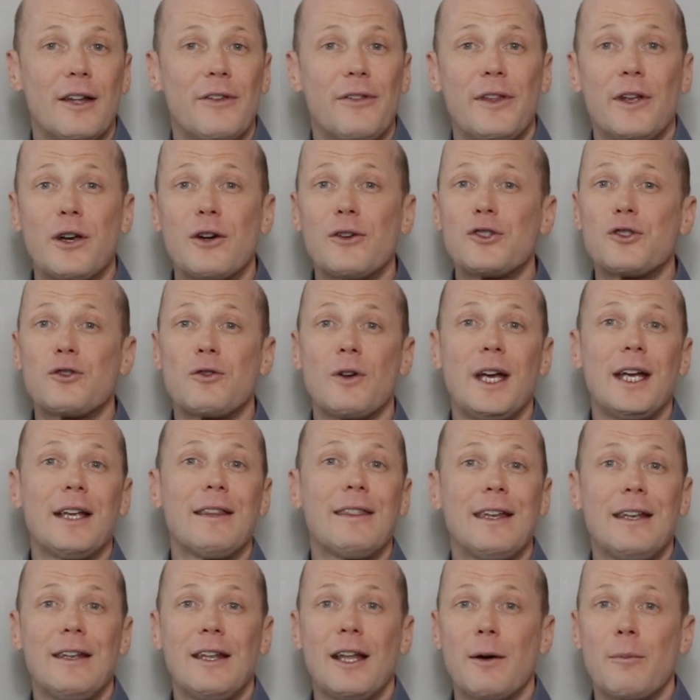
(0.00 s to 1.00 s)
Their
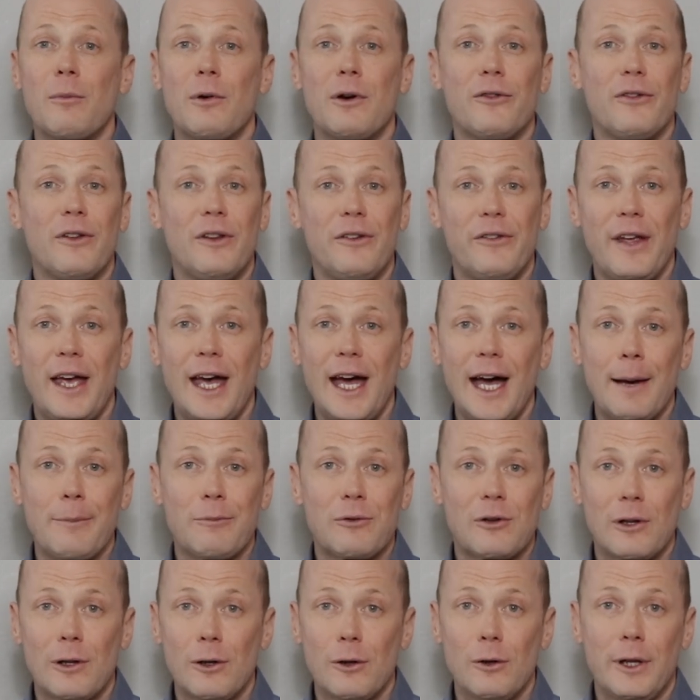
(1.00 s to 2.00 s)
strength in numbers is
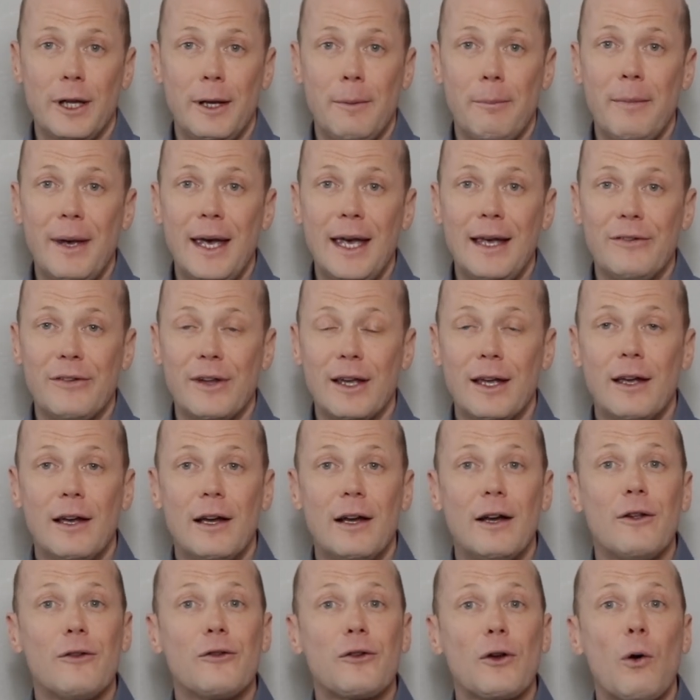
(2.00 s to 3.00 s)
absolutely amazing.
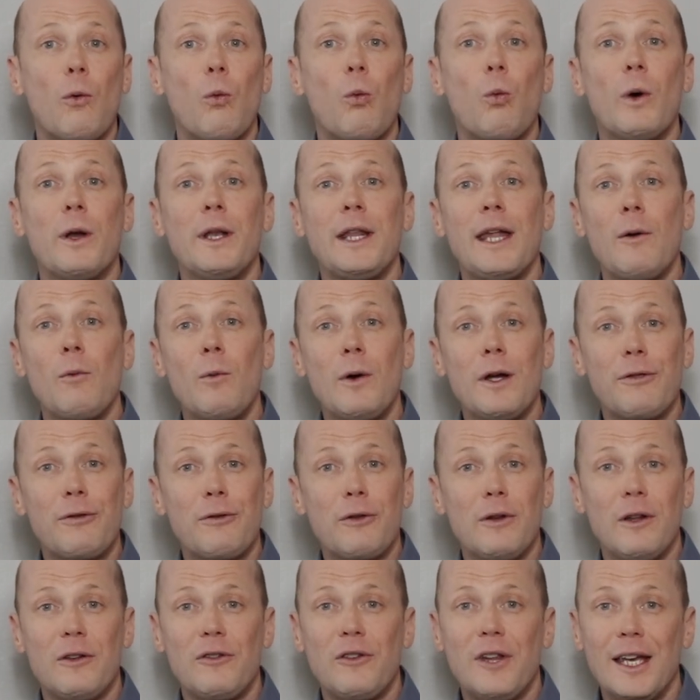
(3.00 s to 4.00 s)
So when they went
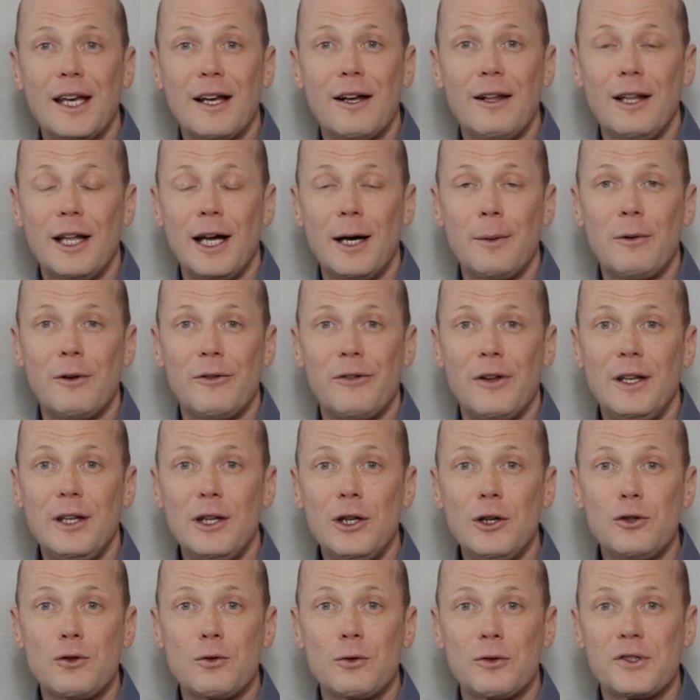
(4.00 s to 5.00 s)
through the 10 kilometers in
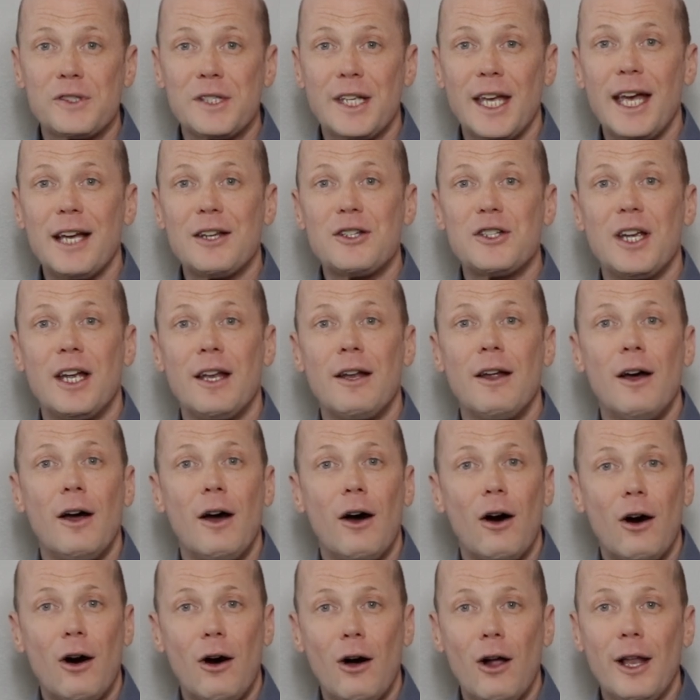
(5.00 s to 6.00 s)
neutral section,
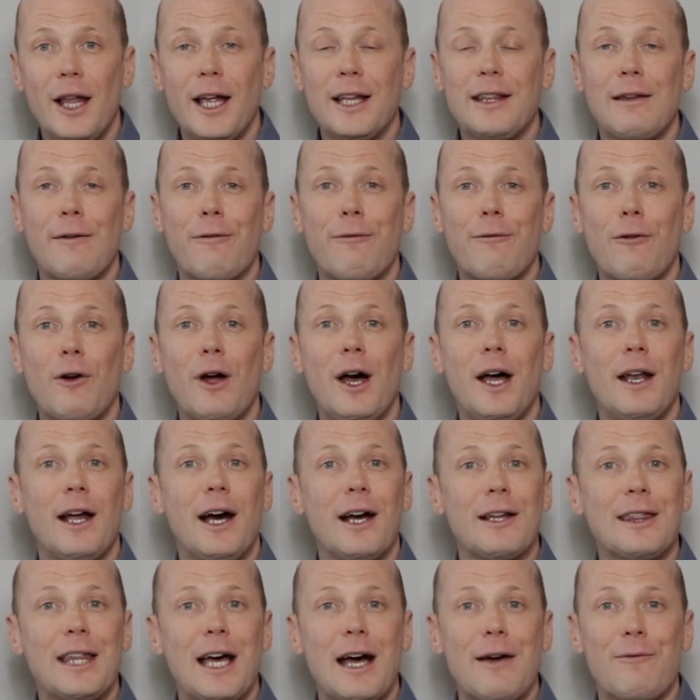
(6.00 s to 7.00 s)
all at the front,
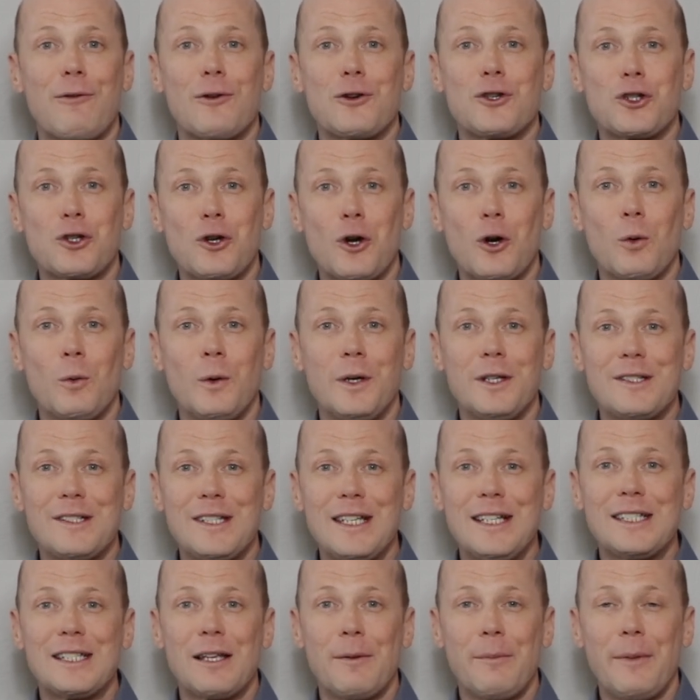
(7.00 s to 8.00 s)
I thought for sure we'd
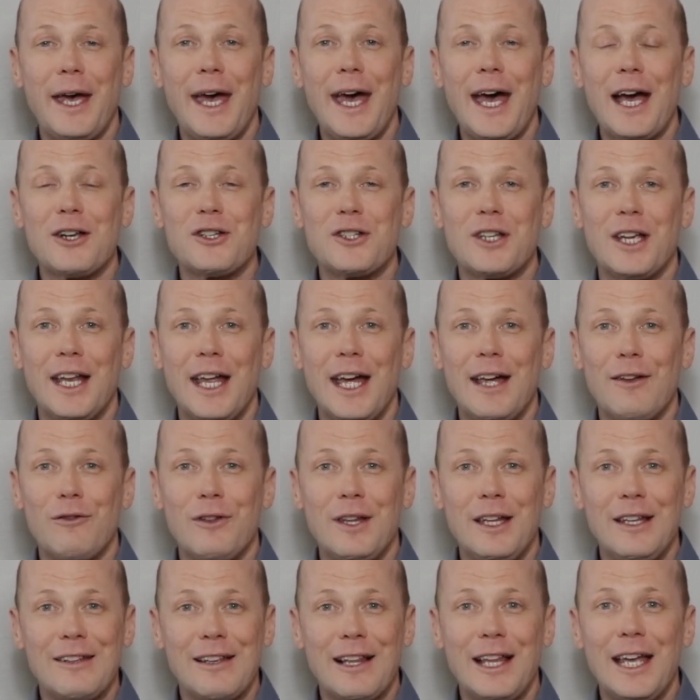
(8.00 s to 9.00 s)
see some action out of
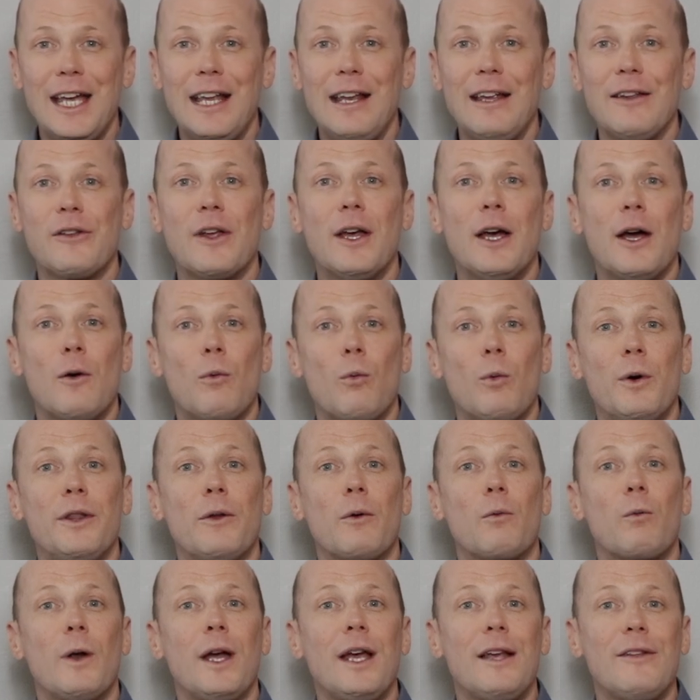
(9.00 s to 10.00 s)
these ladies when
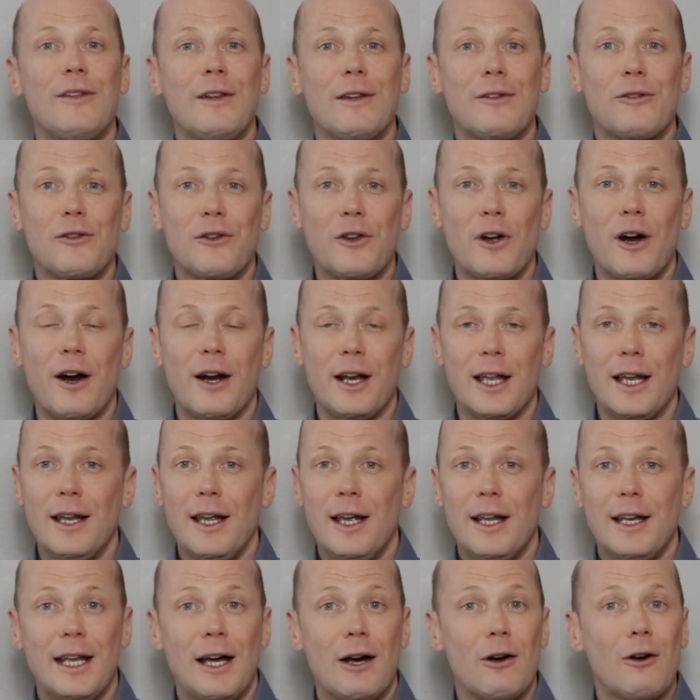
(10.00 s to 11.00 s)
the racing started.
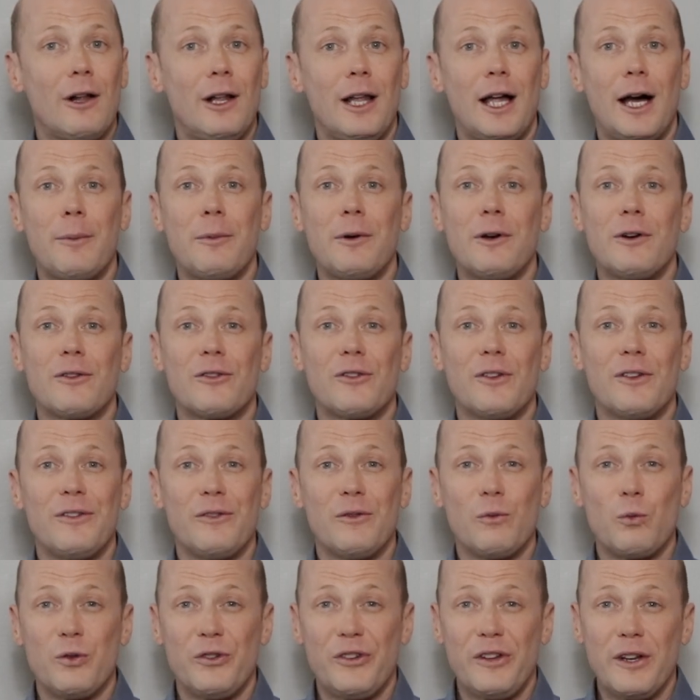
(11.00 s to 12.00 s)
Now, kilometers
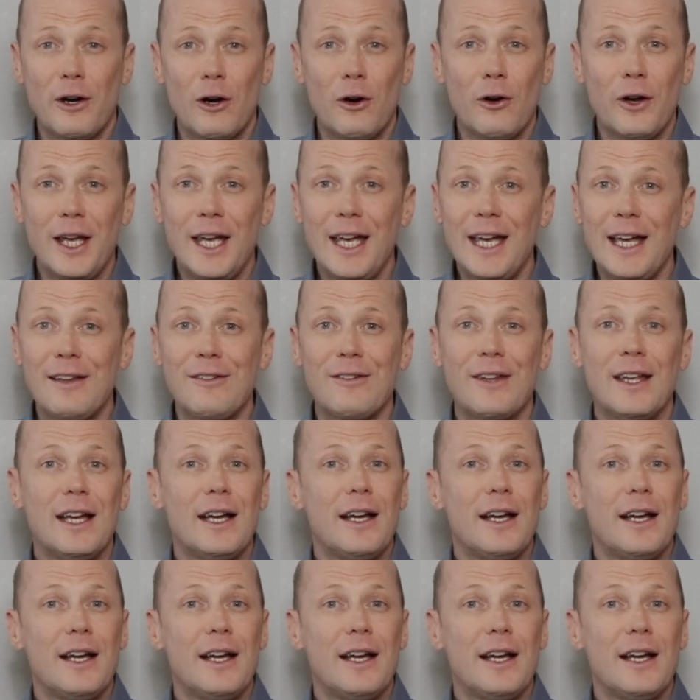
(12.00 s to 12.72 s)
zero hits,